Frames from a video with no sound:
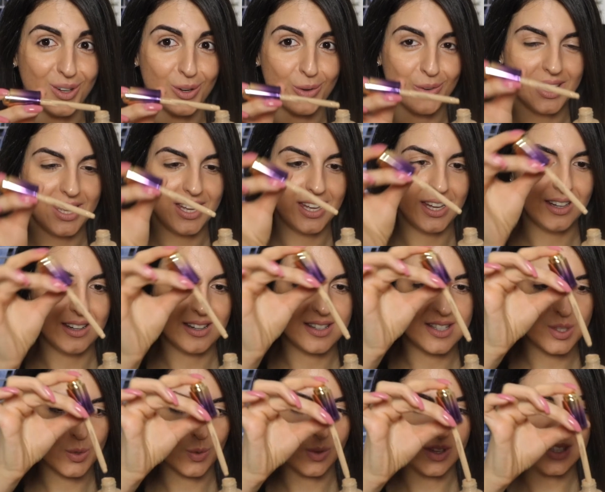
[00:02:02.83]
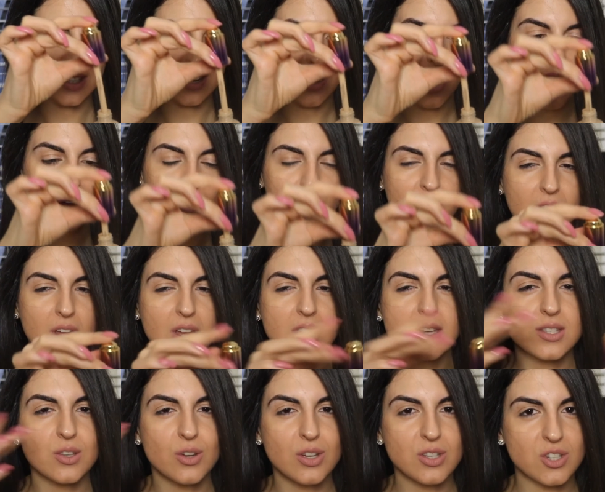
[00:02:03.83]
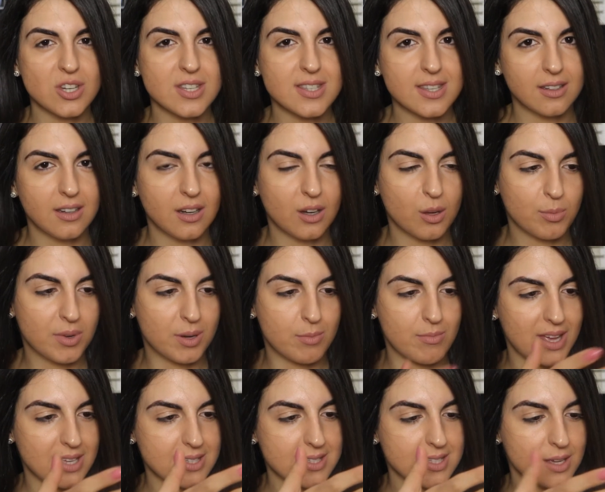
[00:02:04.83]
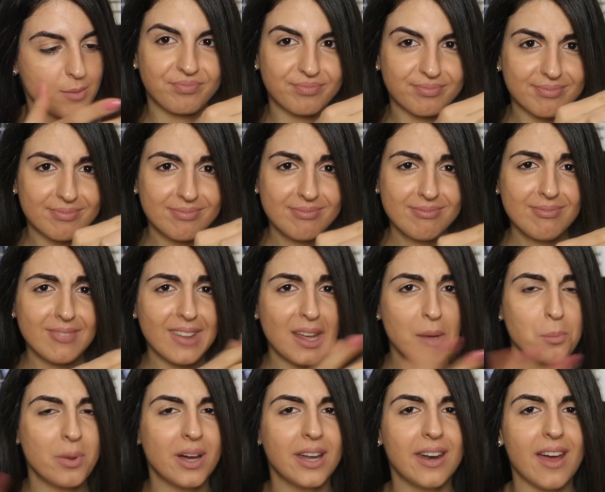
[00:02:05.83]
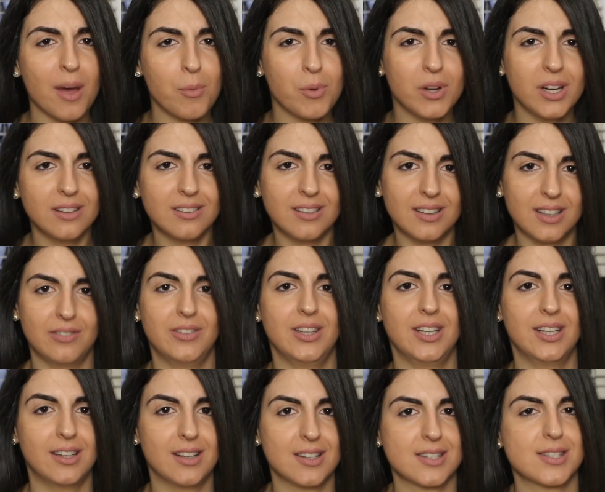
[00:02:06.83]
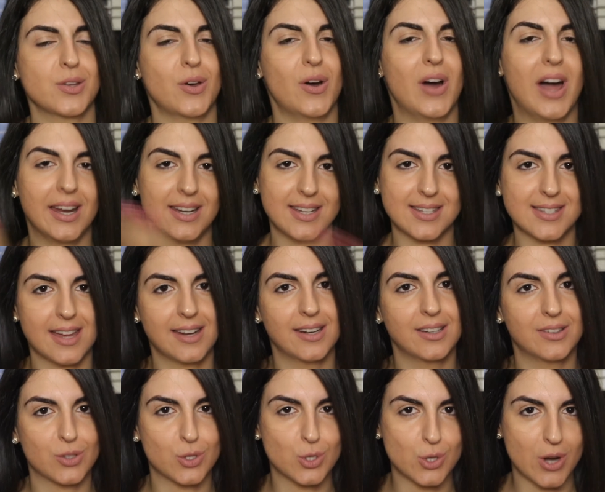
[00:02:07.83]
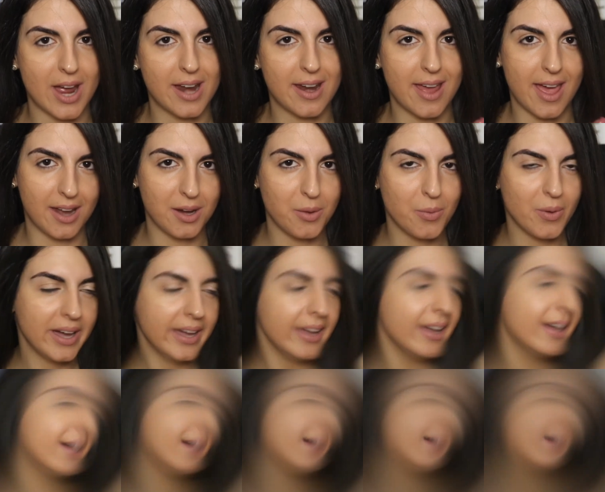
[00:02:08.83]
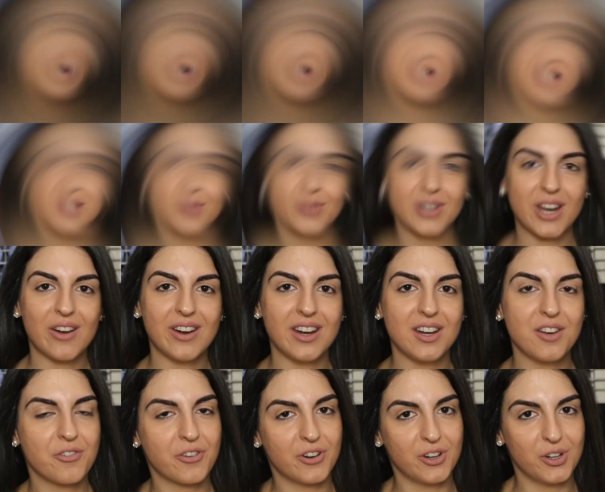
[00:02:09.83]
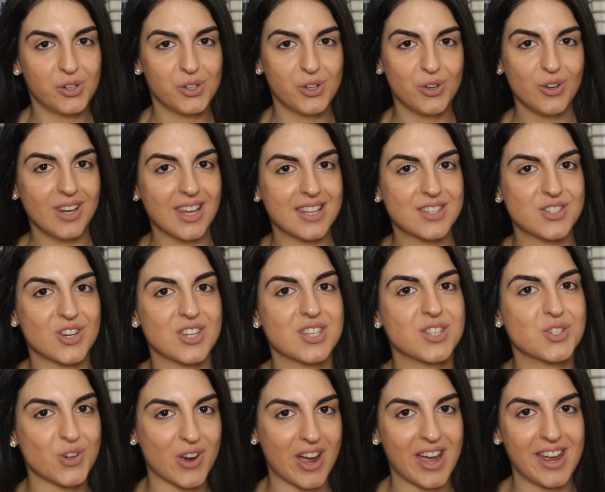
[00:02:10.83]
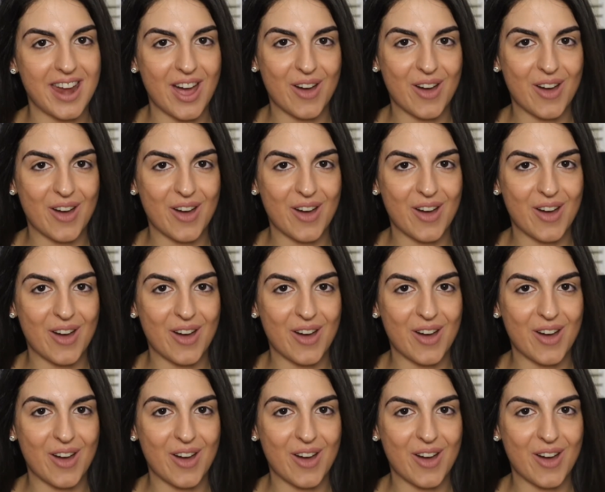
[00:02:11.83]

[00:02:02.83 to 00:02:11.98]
go in and squeeze it out. So it's just a little bit messy. But I wanted to live a little, so I decided to try it anyway. So without any further ado, let's just try it